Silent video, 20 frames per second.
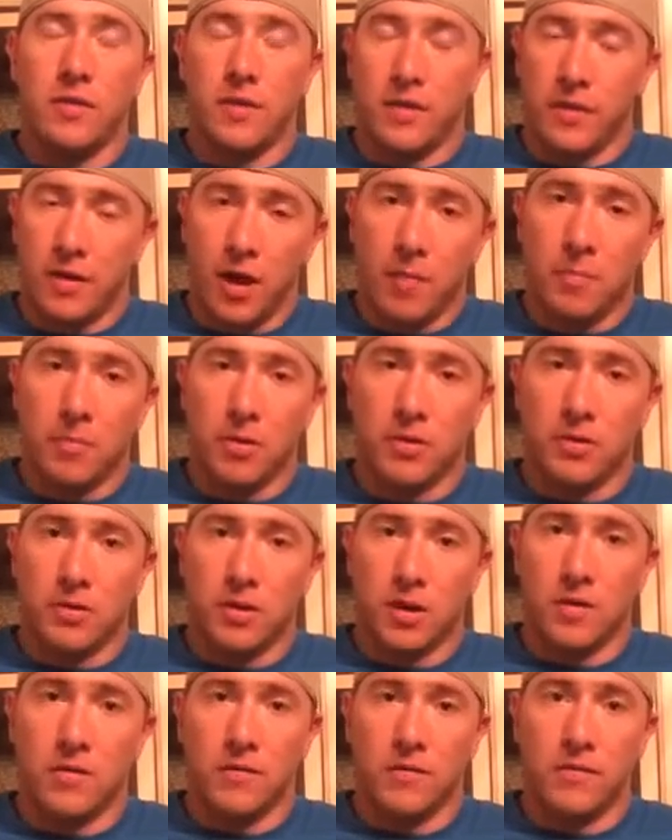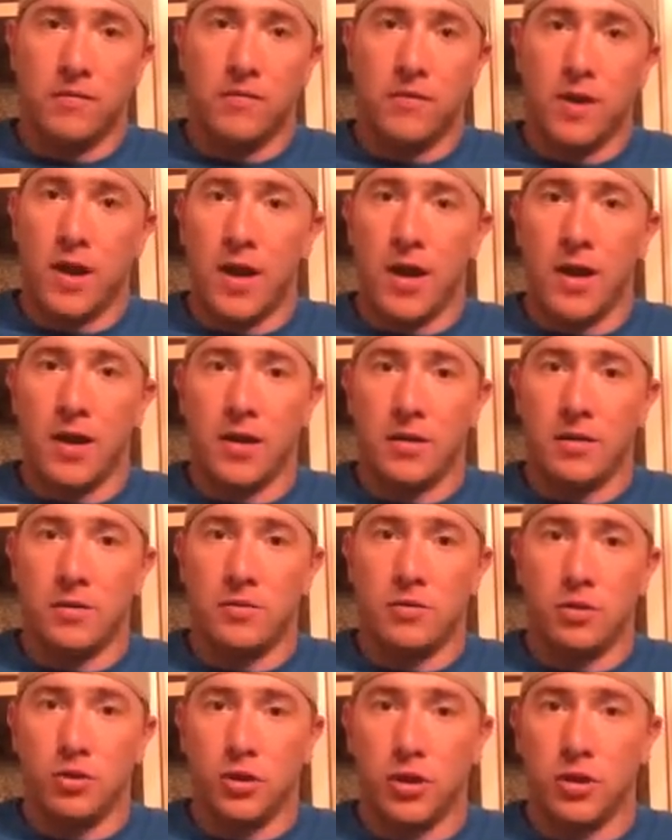the numbers of
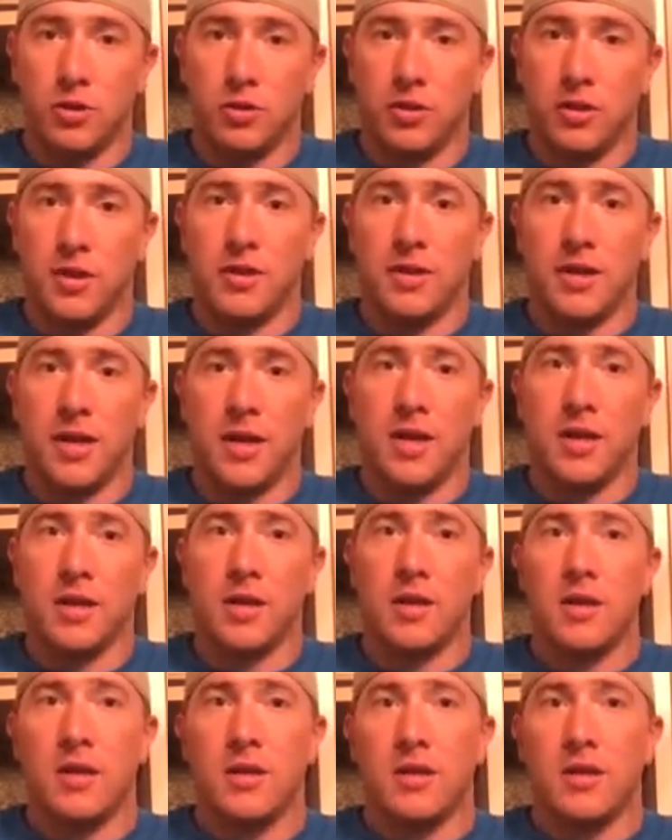nutritional intake,